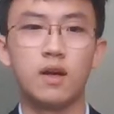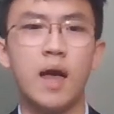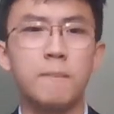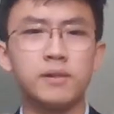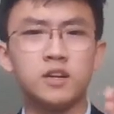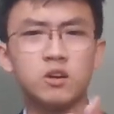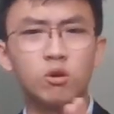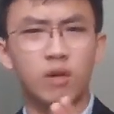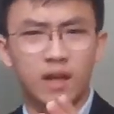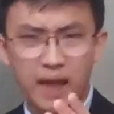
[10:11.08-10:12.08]

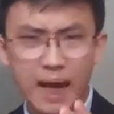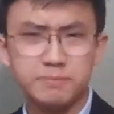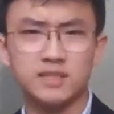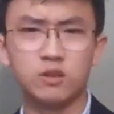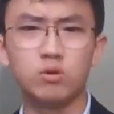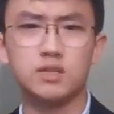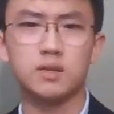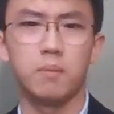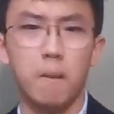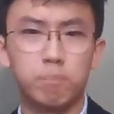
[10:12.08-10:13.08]
Political
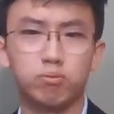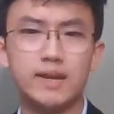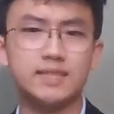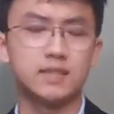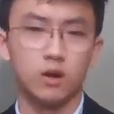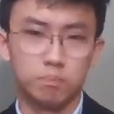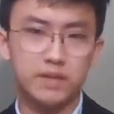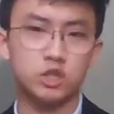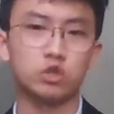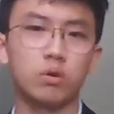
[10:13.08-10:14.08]
absolutism breeds
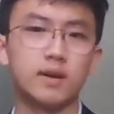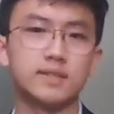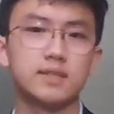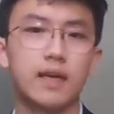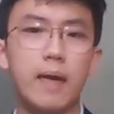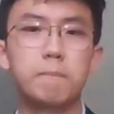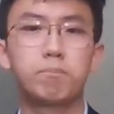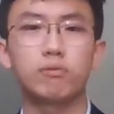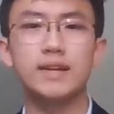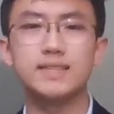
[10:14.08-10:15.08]
mistrust and
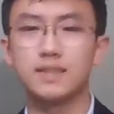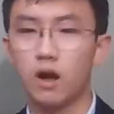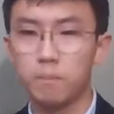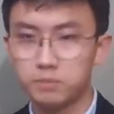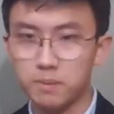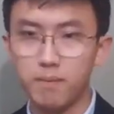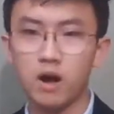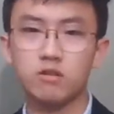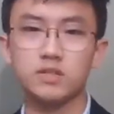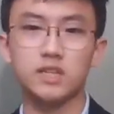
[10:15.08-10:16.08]
breeds a
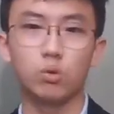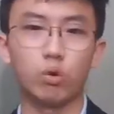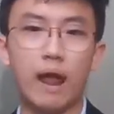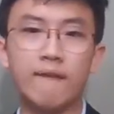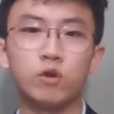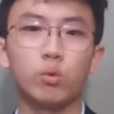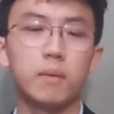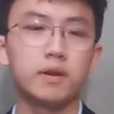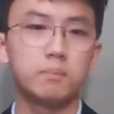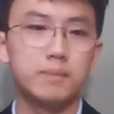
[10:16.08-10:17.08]
democracy where
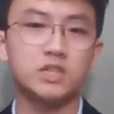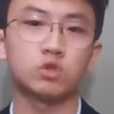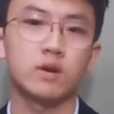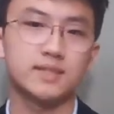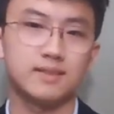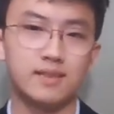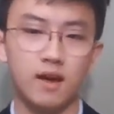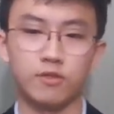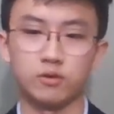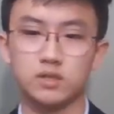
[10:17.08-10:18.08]
everyone mistrusts the
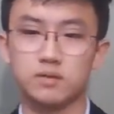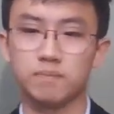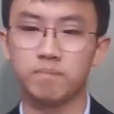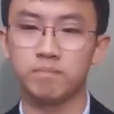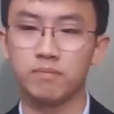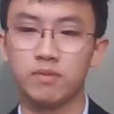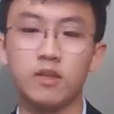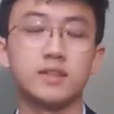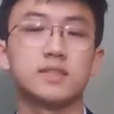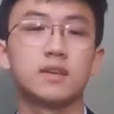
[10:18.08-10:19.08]
others.
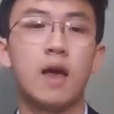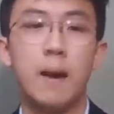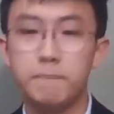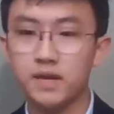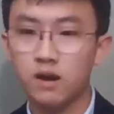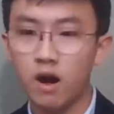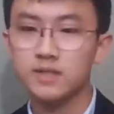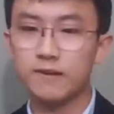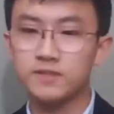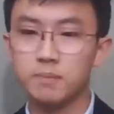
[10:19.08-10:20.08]
Thus, because
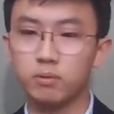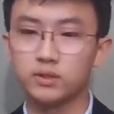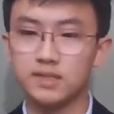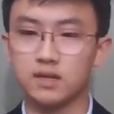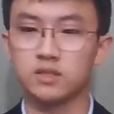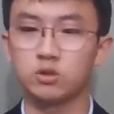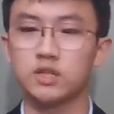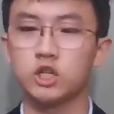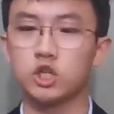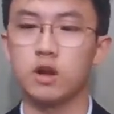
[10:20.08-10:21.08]
of simple
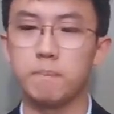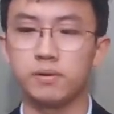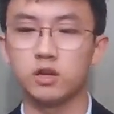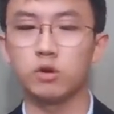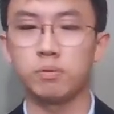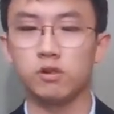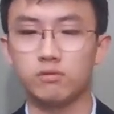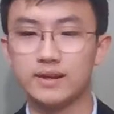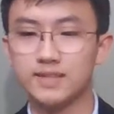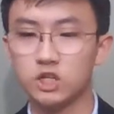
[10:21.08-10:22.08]
disassociation and political
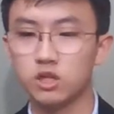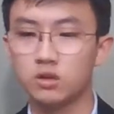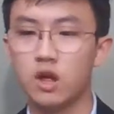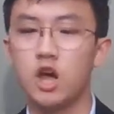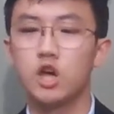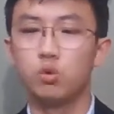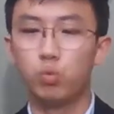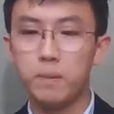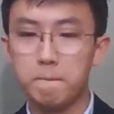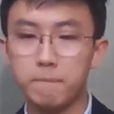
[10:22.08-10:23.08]
polarization, we
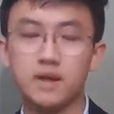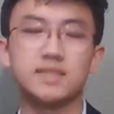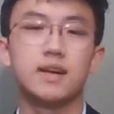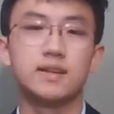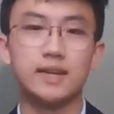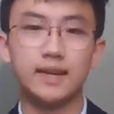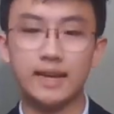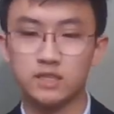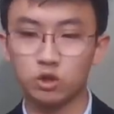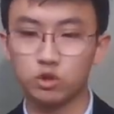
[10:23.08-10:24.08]
must negate
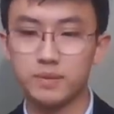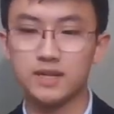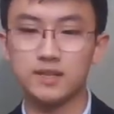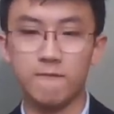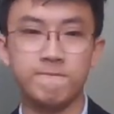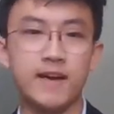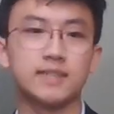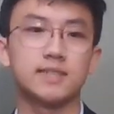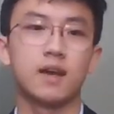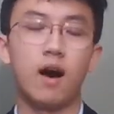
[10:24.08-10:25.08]
social media's
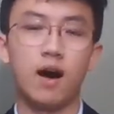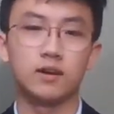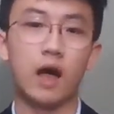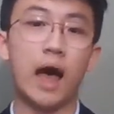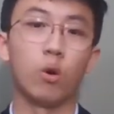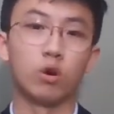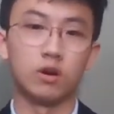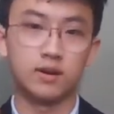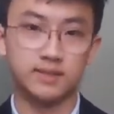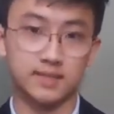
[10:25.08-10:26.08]
effects on our
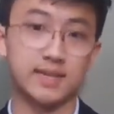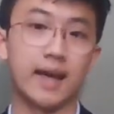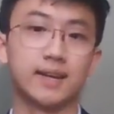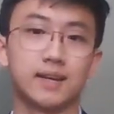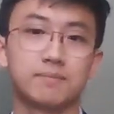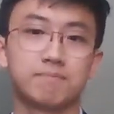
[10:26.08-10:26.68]
society.